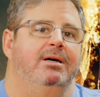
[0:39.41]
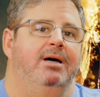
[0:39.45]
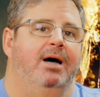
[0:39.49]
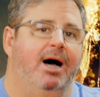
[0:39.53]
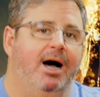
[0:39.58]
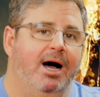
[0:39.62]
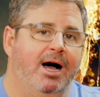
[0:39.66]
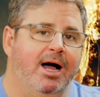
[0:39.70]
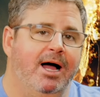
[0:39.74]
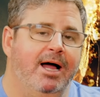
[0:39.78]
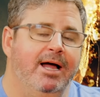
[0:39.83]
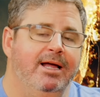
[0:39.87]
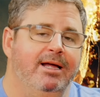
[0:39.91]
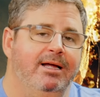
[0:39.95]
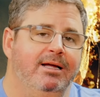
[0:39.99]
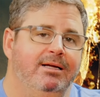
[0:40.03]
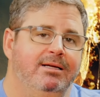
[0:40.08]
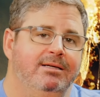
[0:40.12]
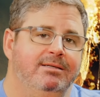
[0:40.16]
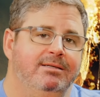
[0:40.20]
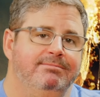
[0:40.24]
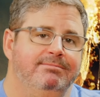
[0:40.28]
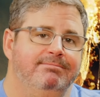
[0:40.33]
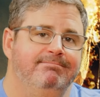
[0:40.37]
I
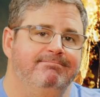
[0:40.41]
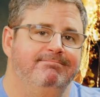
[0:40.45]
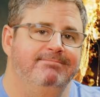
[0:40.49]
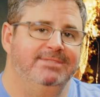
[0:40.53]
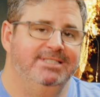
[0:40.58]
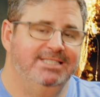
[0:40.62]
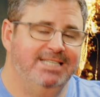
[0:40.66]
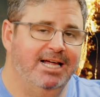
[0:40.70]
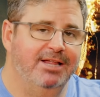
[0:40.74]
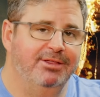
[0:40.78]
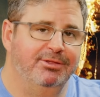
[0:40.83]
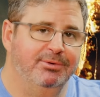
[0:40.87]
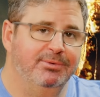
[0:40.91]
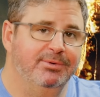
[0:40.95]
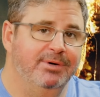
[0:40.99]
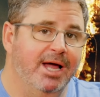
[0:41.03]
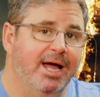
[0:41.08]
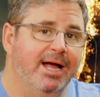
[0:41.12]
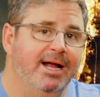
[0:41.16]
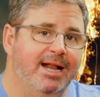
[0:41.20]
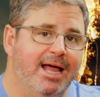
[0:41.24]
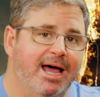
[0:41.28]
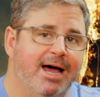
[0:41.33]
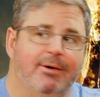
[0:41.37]
sat through
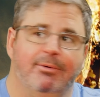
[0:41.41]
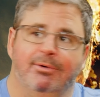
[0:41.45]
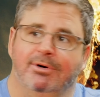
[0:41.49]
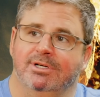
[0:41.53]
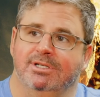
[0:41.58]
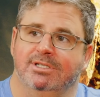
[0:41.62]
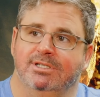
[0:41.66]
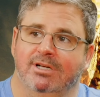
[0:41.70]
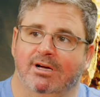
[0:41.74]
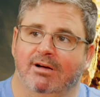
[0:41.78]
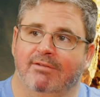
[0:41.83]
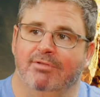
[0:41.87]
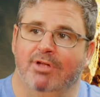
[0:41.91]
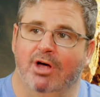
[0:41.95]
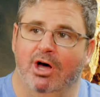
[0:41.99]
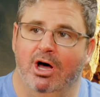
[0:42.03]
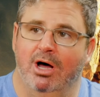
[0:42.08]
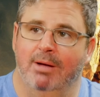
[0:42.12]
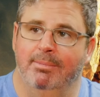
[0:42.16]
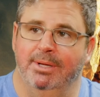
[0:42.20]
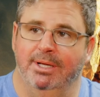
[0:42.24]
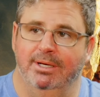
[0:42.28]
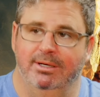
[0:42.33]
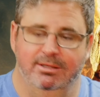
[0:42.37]
9 hours of The
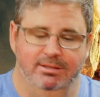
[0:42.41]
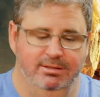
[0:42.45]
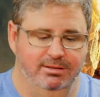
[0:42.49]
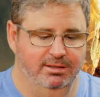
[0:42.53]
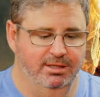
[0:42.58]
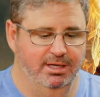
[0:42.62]
Hobbit.